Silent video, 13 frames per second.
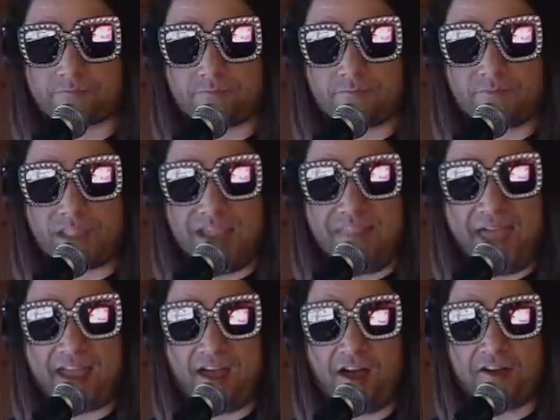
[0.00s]
and that
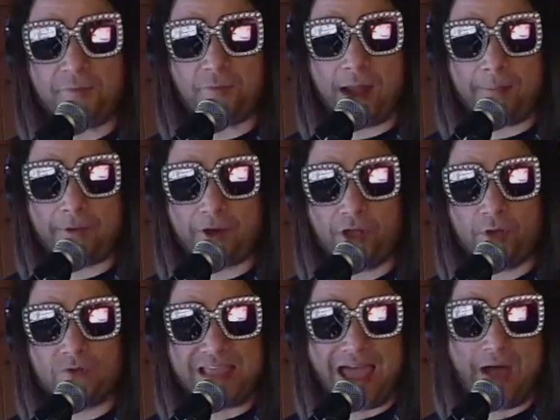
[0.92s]
condom wrapper goes
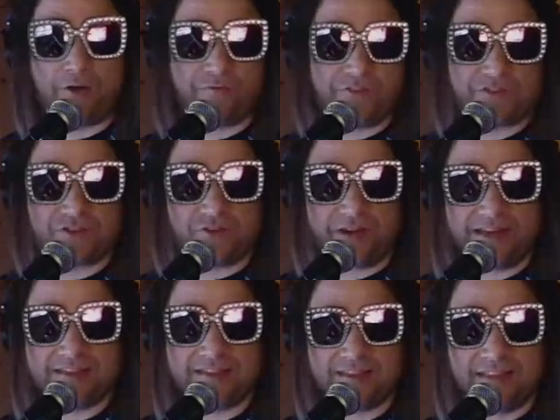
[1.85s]
out of the screen
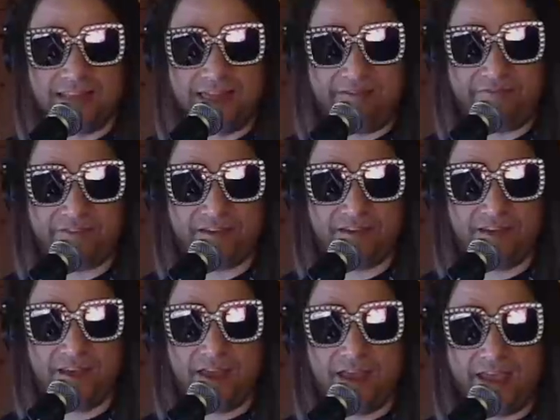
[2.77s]
to the left,
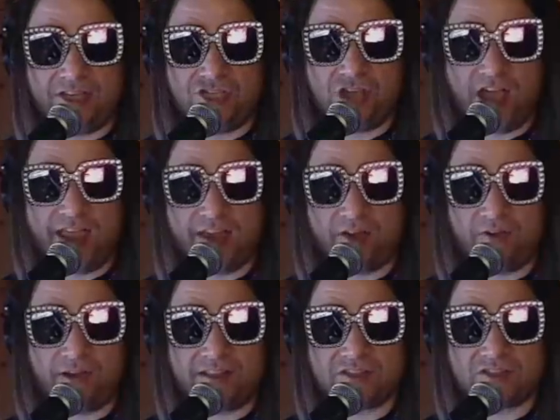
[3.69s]
a giant
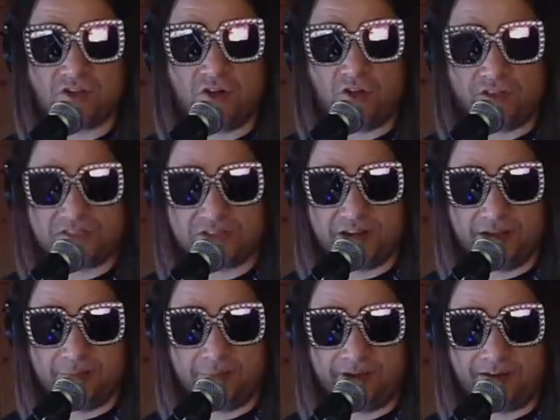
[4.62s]
green skull is going to
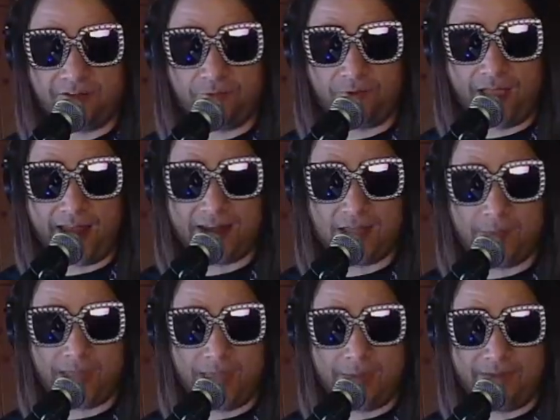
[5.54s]
appear on the right coming
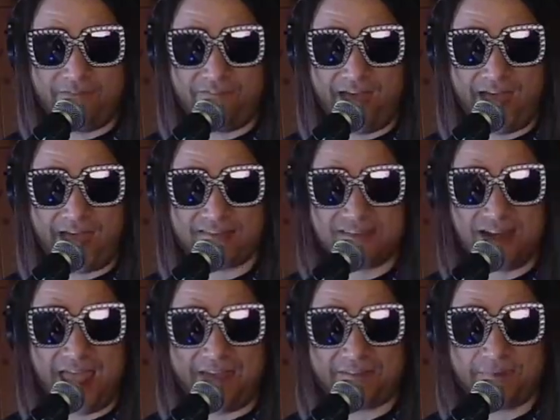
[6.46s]
at me fast, and I
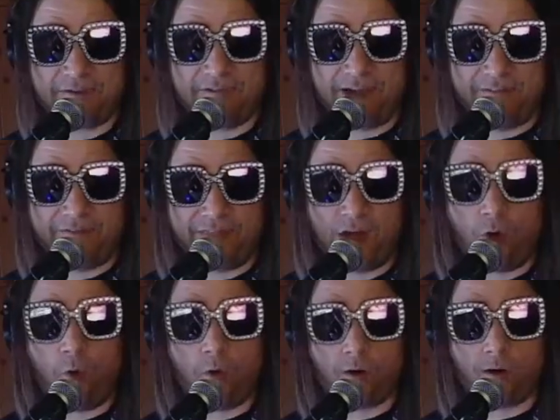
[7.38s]
have to be ready for that.
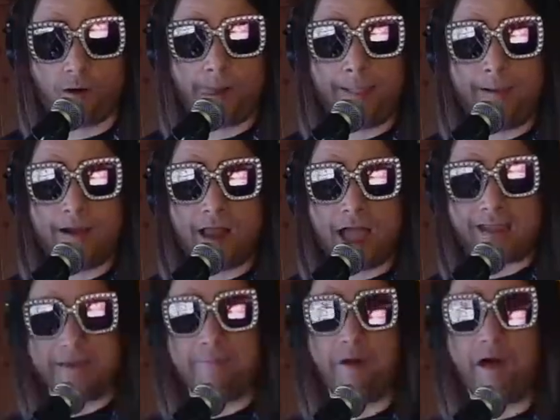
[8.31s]
Or I
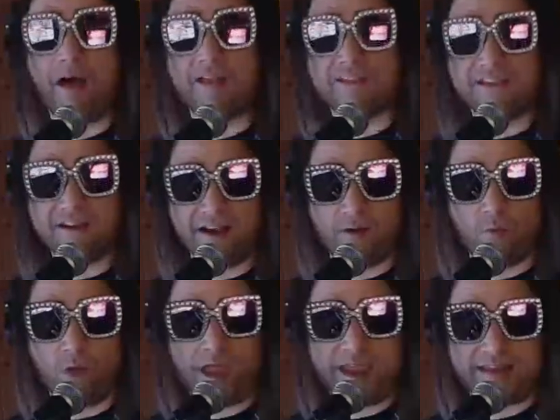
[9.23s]
can pause here and
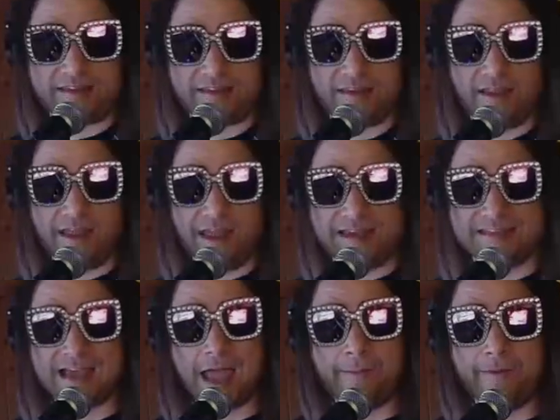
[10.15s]
wait and
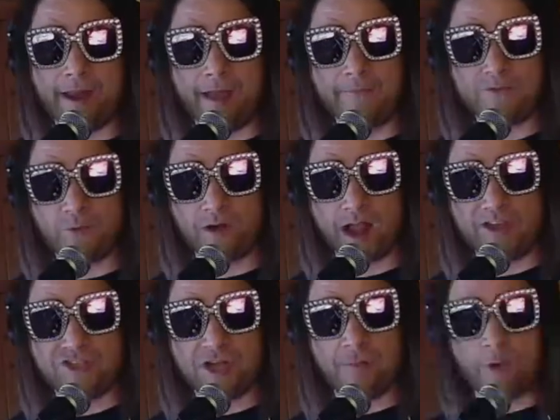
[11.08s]
time it up to where I
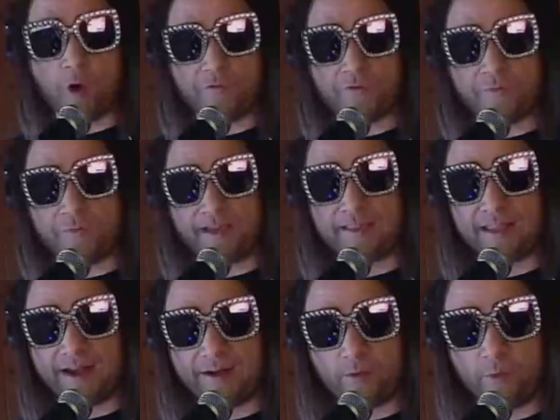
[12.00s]
jump over the Bic
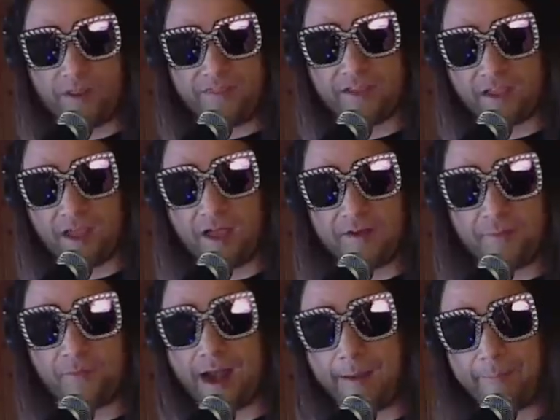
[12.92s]
lighter when the condom
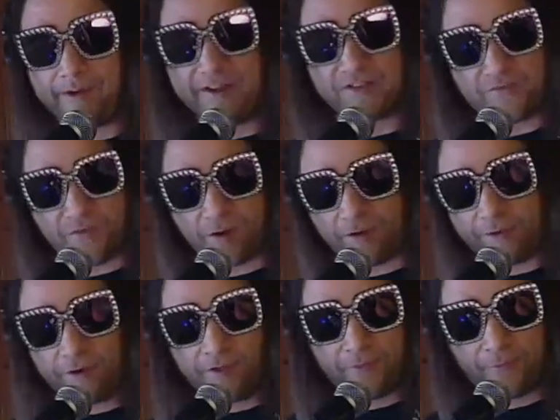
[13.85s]
wrapper is farther
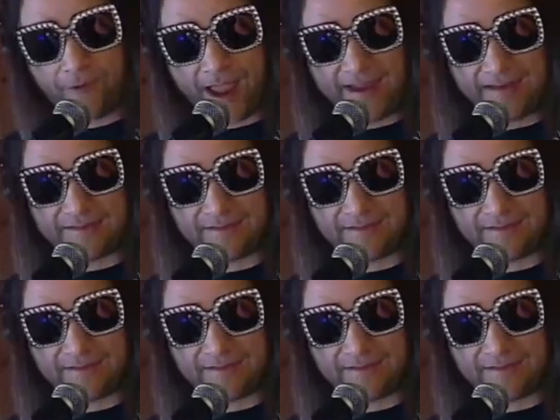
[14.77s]
on the right